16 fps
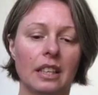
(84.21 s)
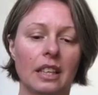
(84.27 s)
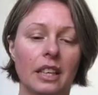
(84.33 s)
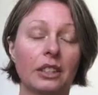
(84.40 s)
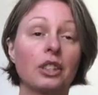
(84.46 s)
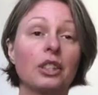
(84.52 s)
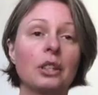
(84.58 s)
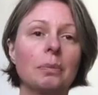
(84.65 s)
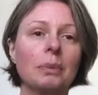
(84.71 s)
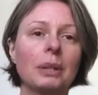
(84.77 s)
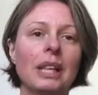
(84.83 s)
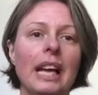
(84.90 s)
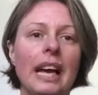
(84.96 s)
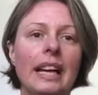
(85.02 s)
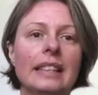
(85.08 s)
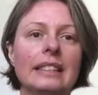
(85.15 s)

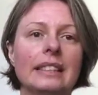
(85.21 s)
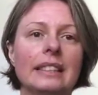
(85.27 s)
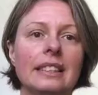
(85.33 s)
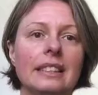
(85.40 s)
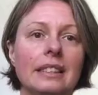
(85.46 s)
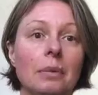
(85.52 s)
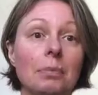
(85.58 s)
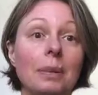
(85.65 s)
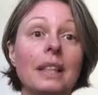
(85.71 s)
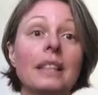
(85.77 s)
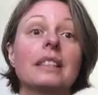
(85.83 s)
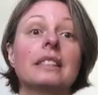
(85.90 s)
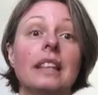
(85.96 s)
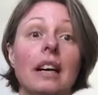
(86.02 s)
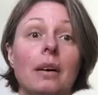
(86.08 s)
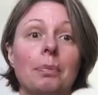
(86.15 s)
accumulate, they
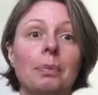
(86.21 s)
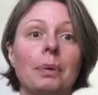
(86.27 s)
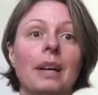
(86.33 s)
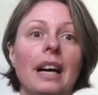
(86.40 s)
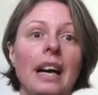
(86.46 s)
build up,